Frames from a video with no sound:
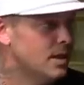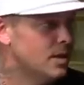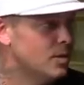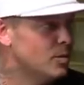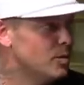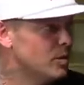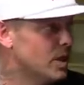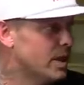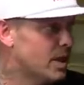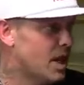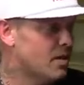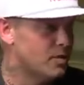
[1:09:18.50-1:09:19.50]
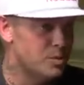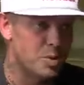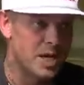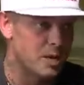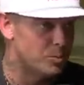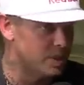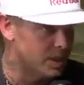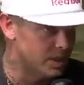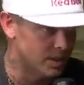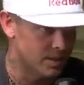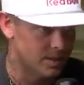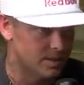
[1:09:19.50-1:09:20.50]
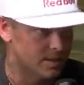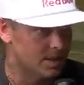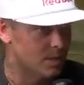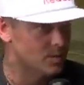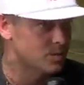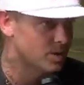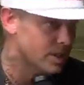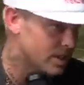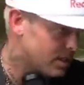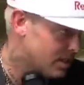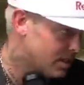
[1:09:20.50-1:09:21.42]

we were like heavy Plan B. That was like.